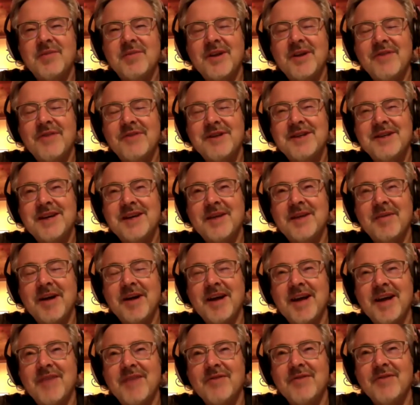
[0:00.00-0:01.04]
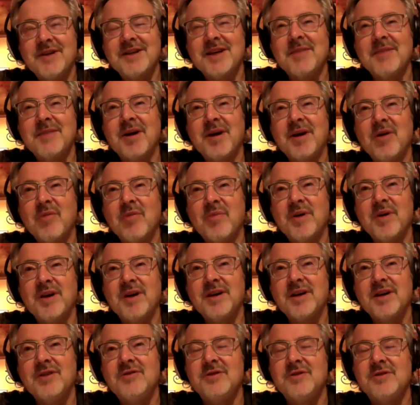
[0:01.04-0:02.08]
every time I open a
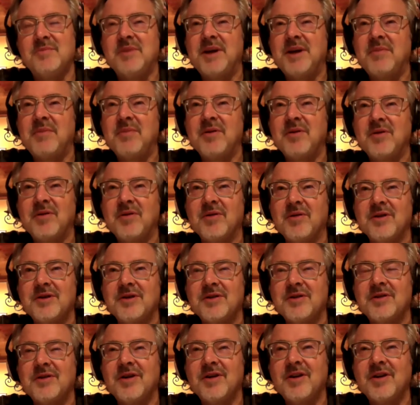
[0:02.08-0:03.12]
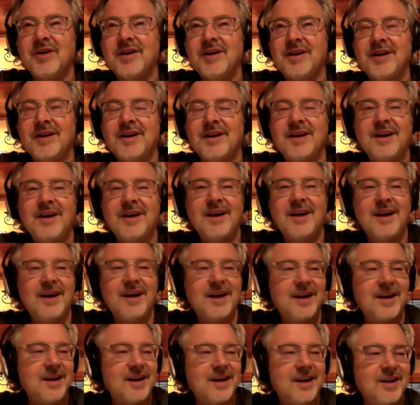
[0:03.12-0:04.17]
newspaper or turn on.
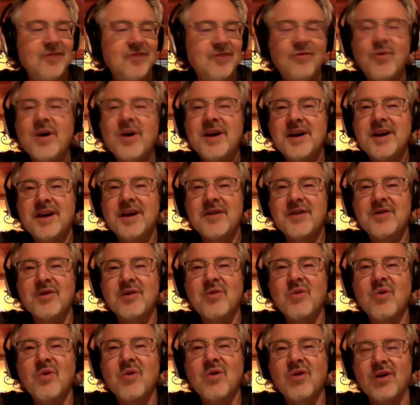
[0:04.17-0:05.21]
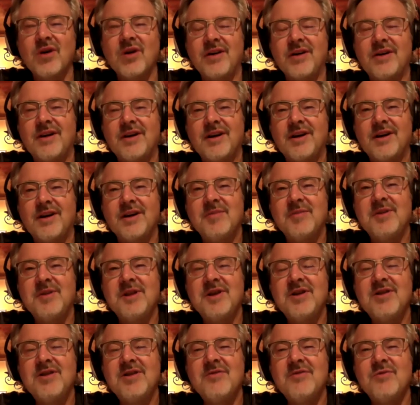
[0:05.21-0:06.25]
You've won another award. I mean,
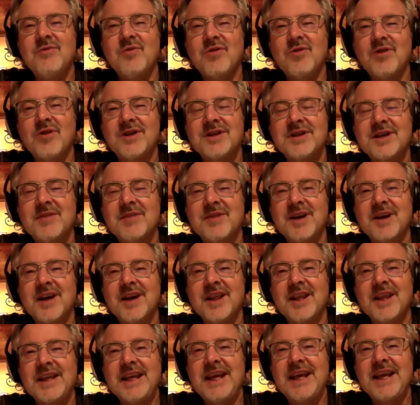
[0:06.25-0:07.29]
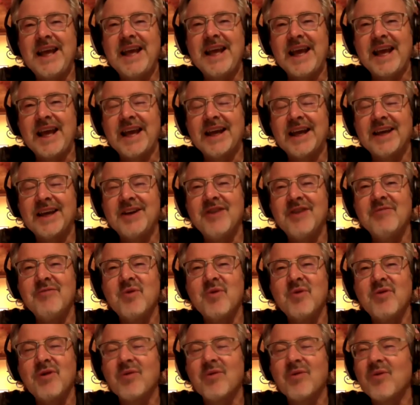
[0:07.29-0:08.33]
you have awards coming out of the yin yang. You have
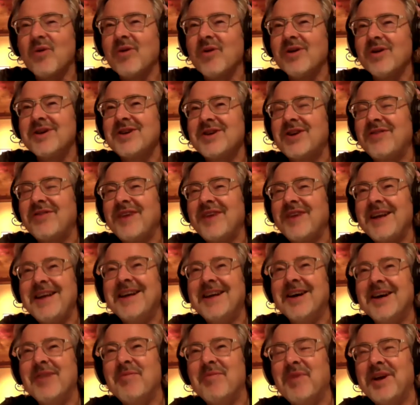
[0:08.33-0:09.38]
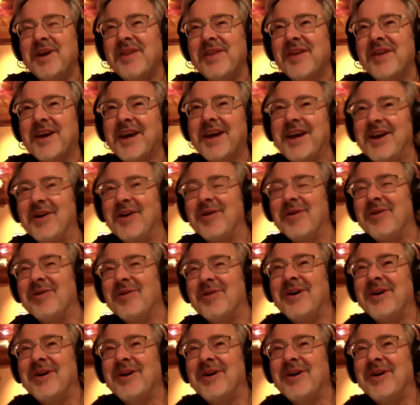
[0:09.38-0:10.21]
more awards of any company that I know